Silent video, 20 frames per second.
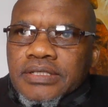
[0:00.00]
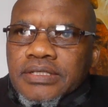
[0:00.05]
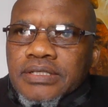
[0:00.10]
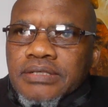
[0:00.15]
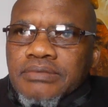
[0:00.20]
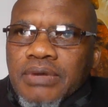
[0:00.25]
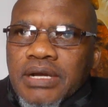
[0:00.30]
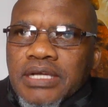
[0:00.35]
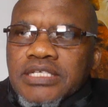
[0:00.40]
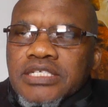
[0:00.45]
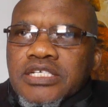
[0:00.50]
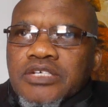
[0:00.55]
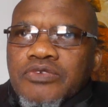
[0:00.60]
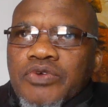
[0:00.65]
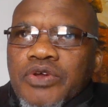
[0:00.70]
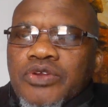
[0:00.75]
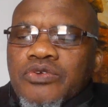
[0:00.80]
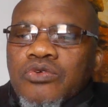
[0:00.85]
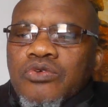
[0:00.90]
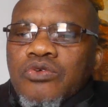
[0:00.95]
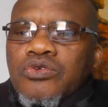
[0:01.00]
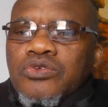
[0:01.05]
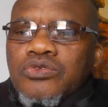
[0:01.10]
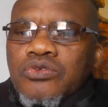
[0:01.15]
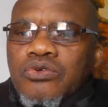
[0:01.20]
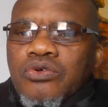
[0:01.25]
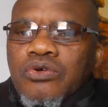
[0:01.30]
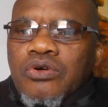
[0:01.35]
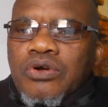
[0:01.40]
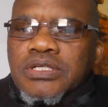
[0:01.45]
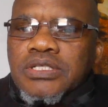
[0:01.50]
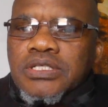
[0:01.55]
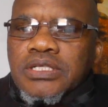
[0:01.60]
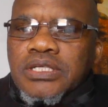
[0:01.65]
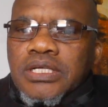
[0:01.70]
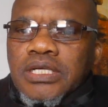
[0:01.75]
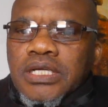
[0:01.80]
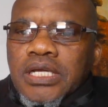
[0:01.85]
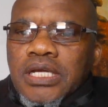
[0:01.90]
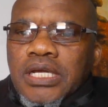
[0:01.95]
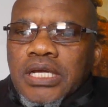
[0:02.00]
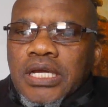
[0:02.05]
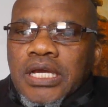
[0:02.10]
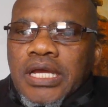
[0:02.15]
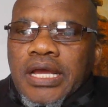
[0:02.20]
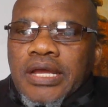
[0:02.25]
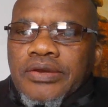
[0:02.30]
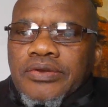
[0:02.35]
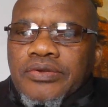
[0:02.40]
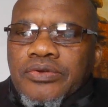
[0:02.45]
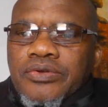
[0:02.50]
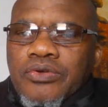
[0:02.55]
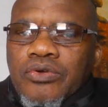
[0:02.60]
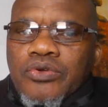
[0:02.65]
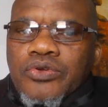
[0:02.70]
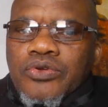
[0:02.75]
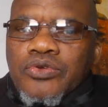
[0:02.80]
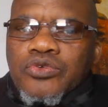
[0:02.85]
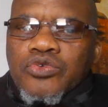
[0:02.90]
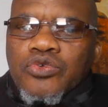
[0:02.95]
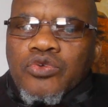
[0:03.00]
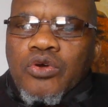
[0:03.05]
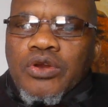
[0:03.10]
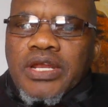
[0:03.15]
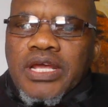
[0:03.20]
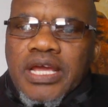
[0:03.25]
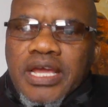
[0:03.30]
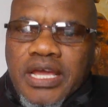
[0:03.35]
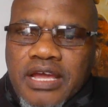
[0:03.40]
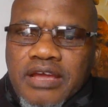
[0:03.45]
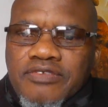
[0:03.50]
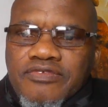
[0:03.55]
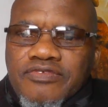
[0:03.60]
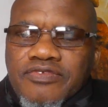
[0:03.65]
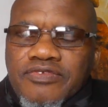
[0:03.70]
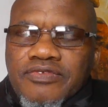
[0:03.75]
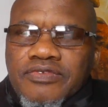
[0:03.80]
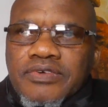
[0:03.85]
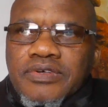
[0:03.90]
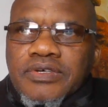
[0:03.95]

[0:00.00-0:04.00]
Imagine when you go to court and you do not have